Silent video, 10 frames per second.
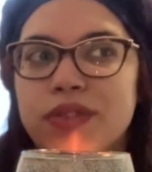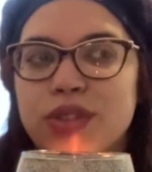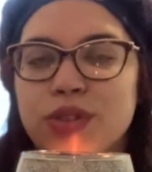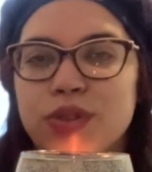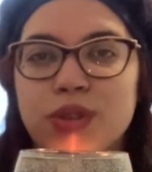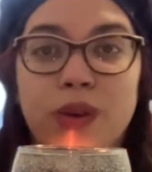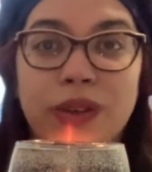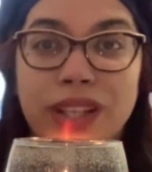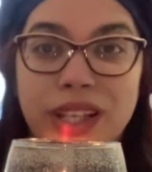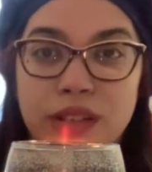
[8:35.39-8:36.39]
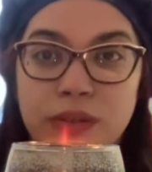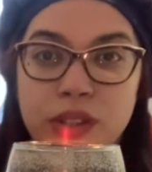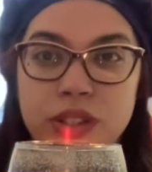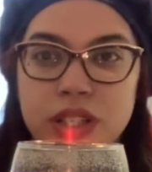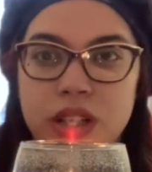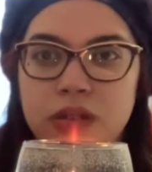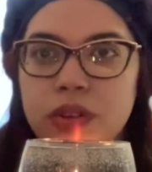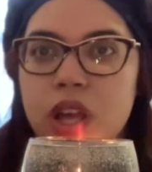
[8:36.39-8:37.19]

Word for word: to go and get for yourself.